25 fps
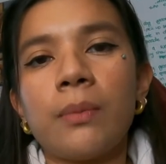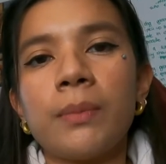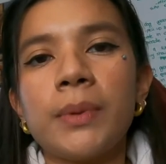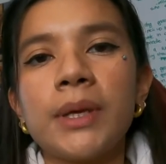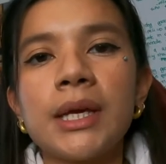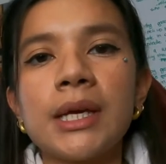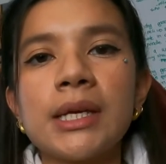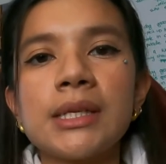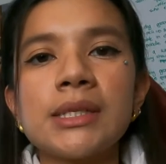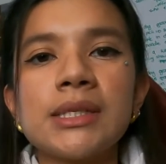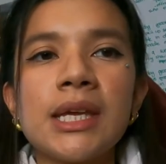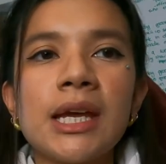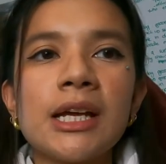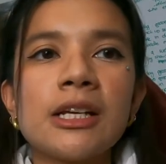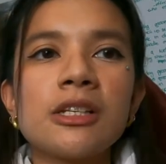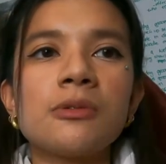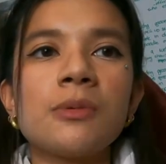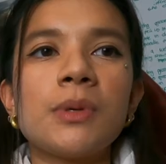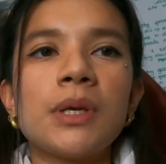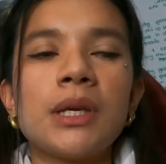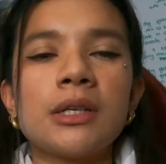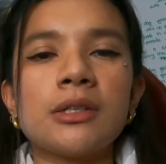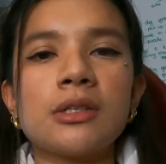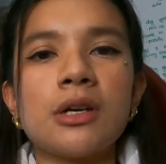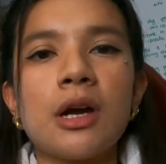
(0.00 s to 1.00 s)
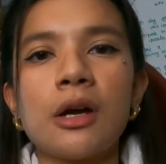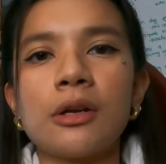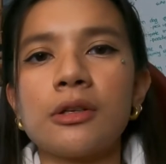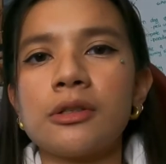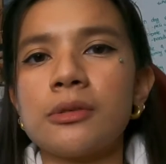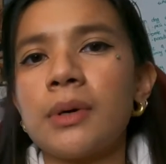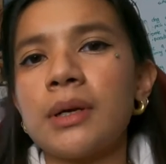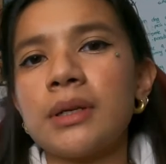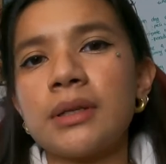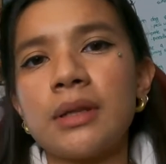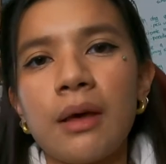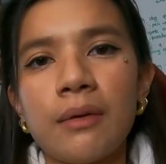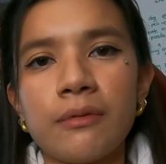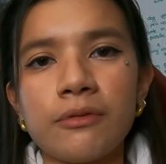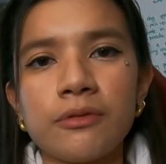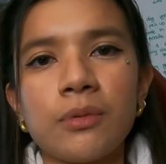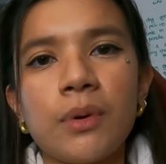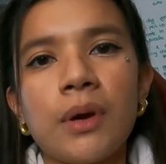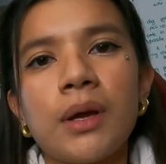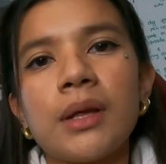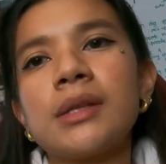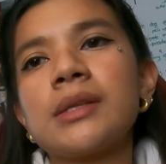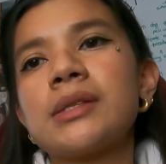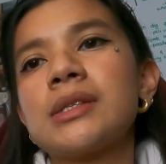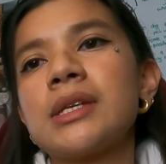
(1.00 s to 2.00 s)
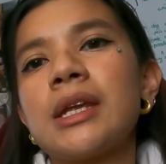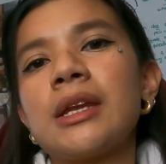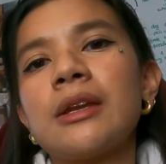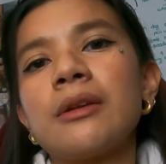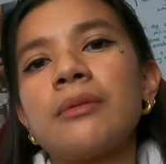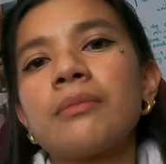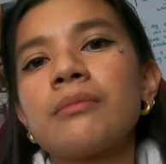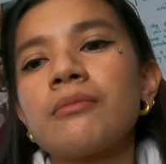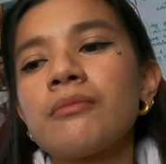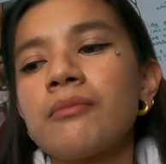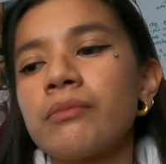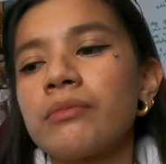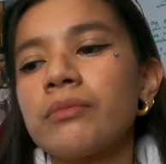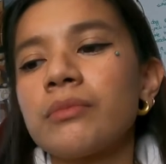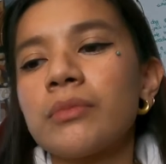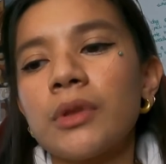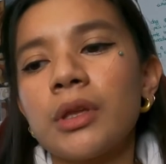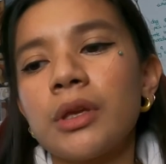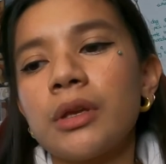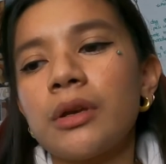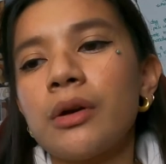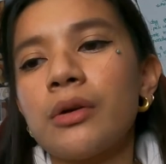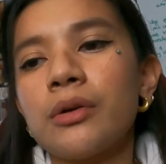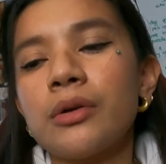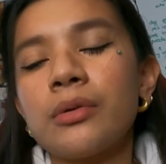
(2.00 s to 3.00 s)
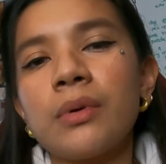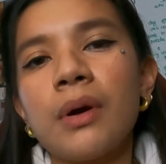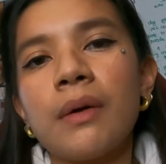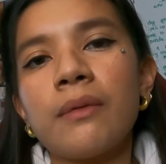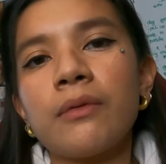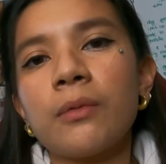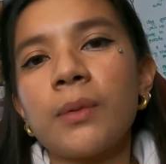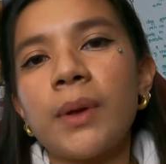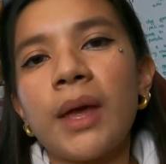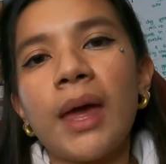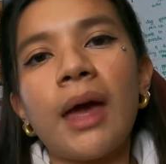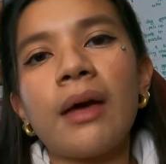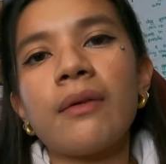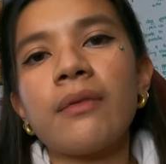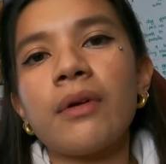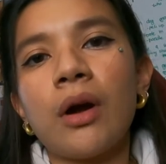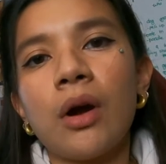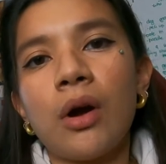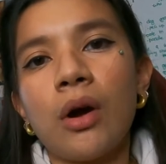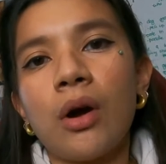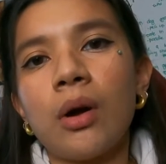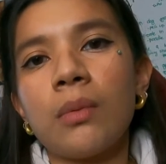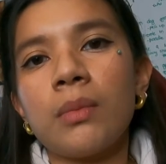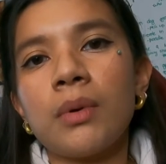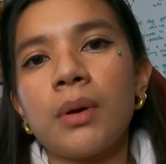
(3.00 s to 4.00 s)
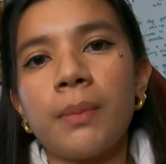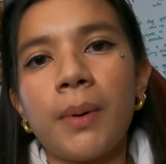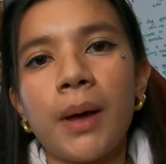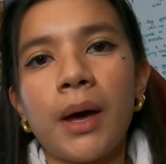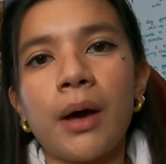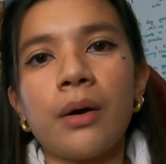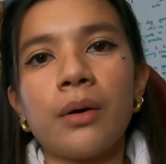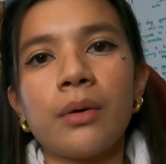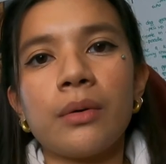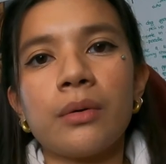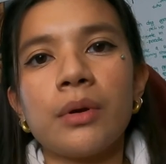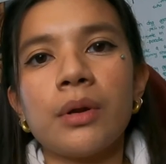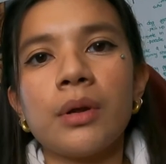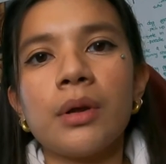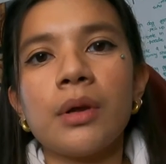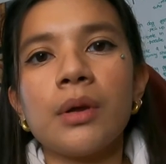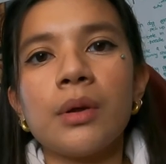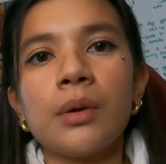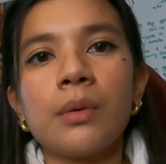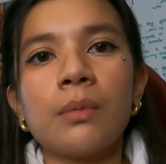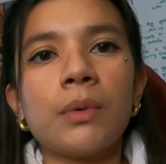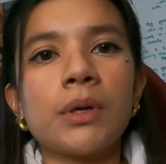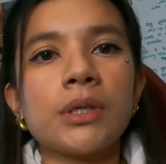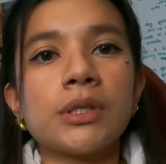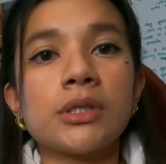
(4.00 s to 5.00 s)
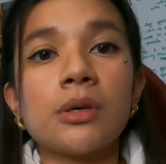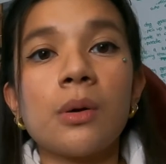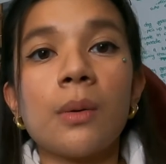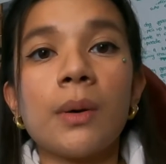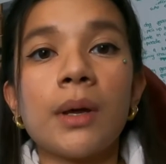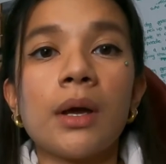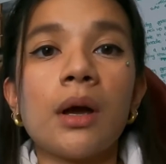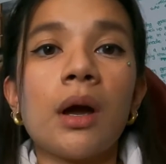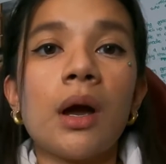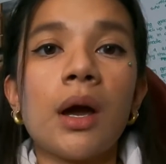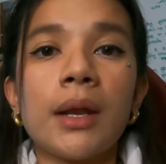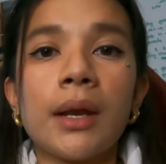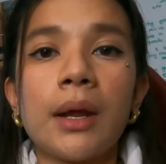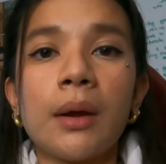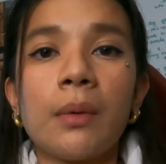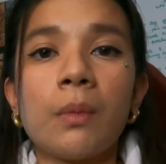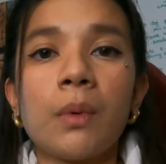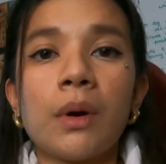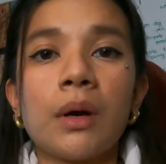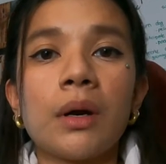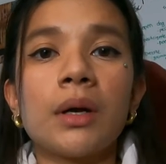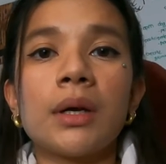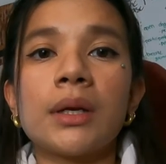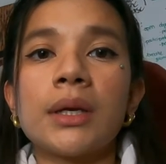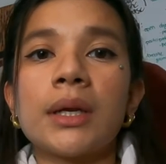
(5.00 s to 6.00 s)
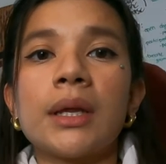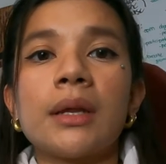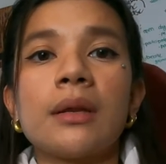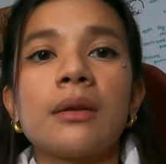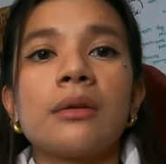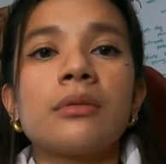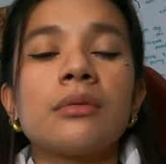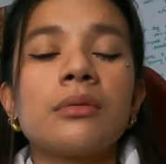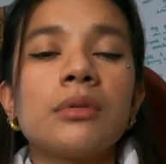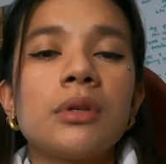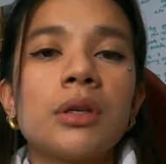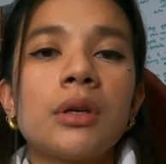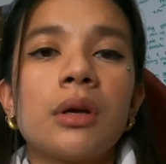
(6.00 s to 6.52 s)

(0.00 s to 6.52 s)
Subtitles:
Because yes, we can talk to our loved ones and whoever we have at home about what's going on at work and